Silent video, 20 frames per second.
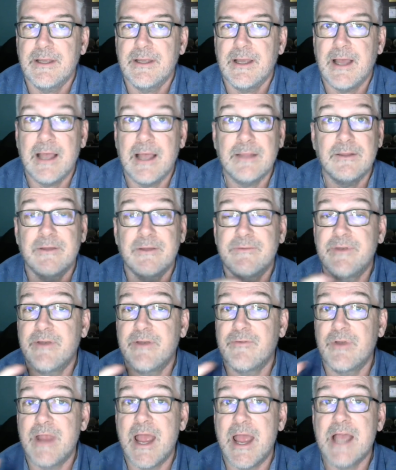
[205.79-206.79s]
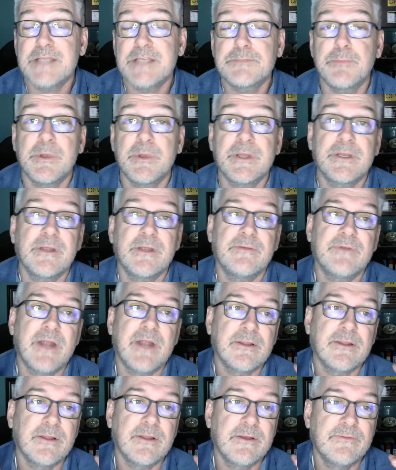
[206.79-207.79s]
I loved every aspect of it. I
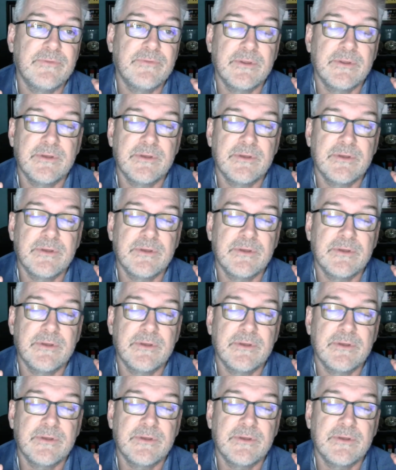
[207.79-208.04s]
loved